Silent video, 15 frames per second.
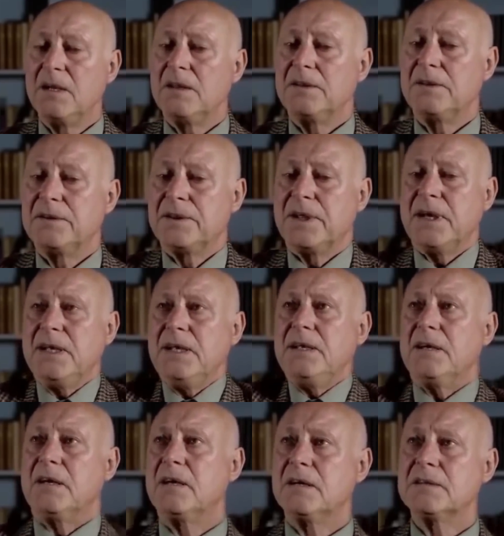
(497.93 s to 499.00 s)

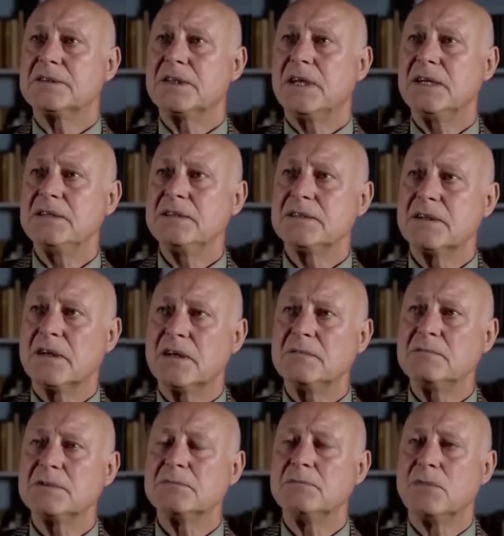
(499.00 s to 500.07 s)
They are 10
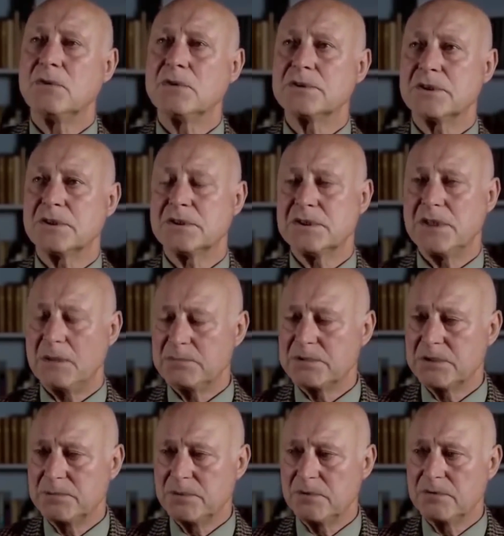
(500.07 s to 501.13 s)
times more
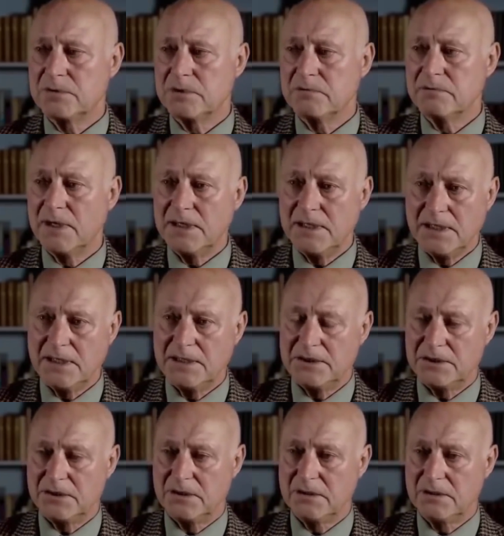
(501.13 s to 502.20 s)
susceptible to
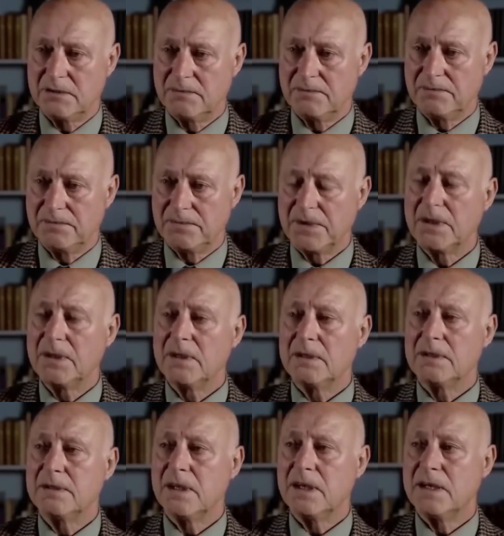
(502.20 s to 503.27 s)
radiation
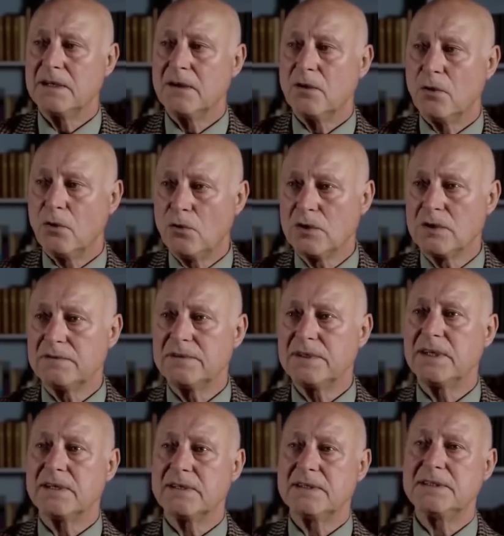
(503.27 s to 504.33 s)
than all of
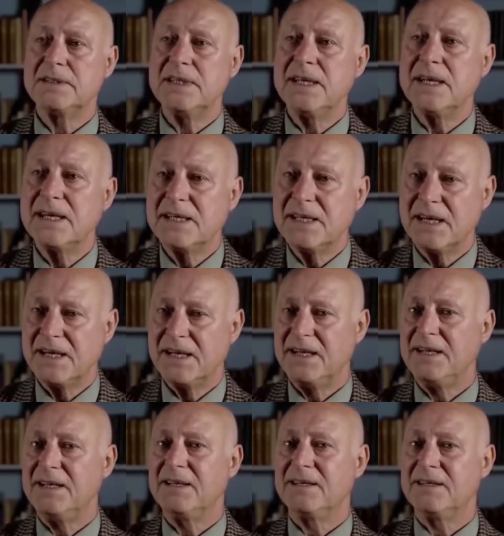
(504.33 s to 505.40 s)
the other
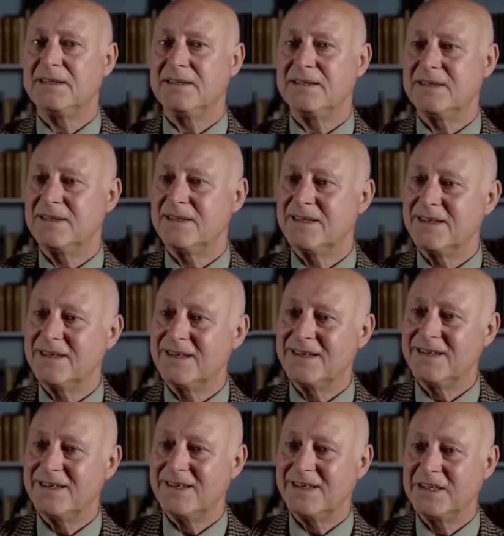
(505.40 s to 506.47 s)
DNA
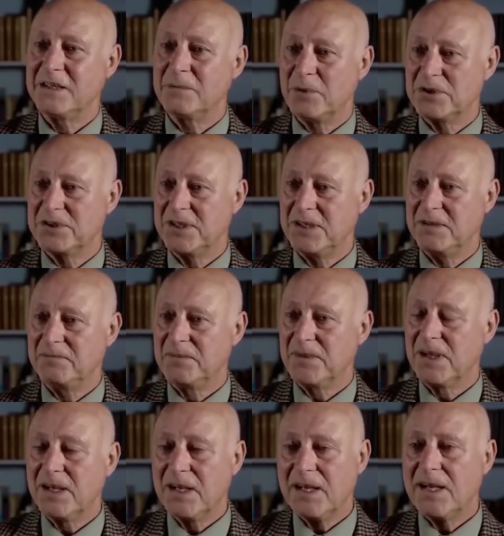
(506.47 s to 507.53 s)
in the body.
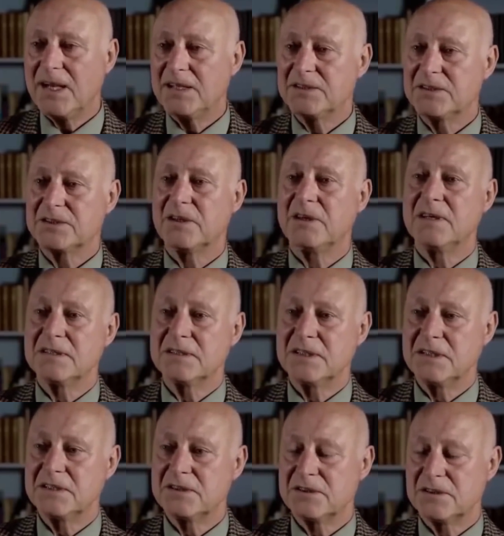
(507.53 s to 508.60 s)
And
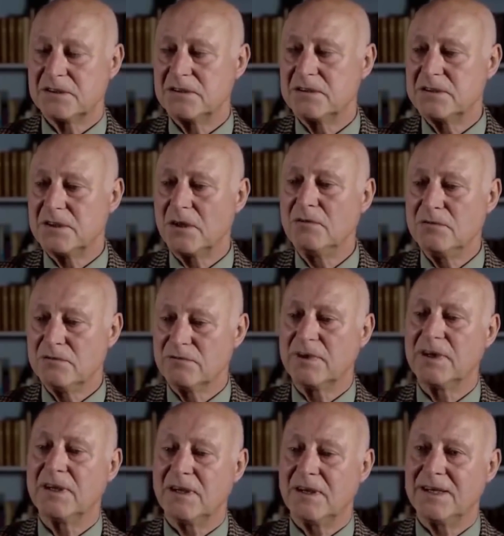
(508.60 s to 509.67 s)
scientists don't
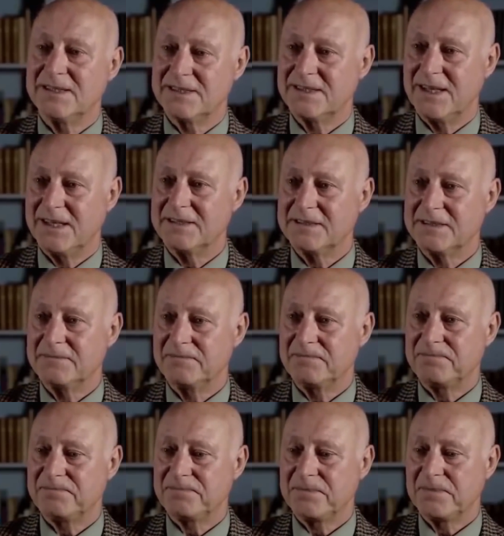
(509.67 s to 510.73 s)
realize that.
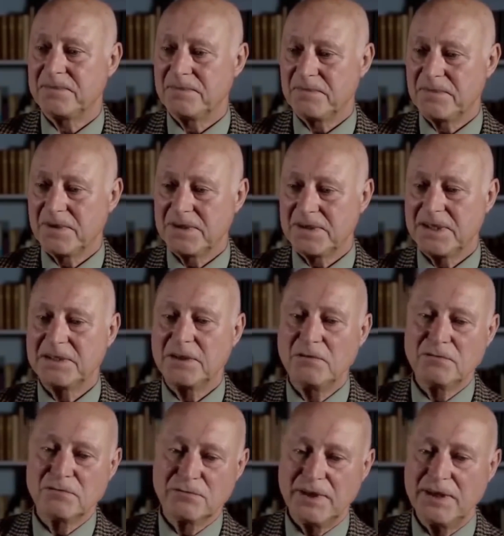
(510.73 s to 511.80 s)
They
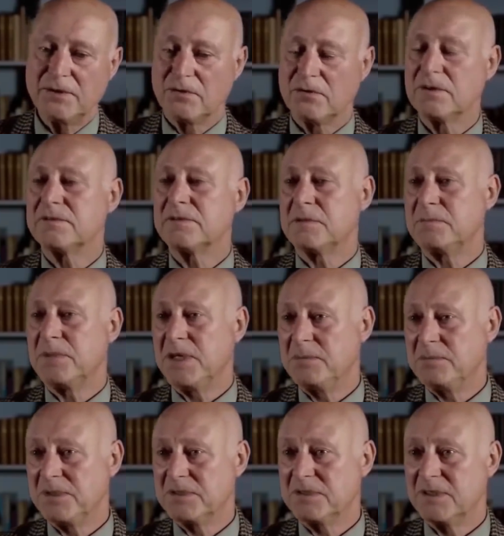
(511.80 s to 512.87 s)
don't read all of the
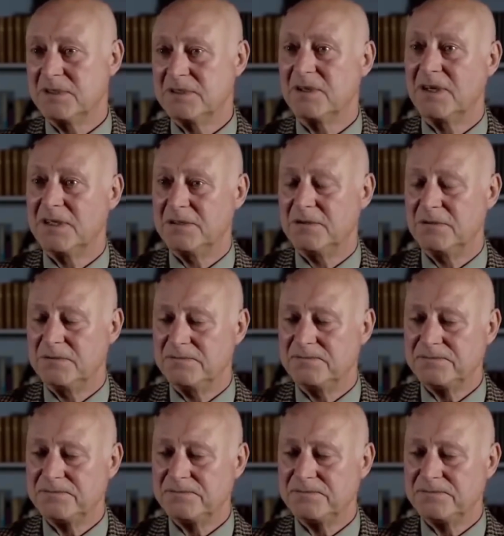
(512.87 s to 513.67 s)
papers as I do.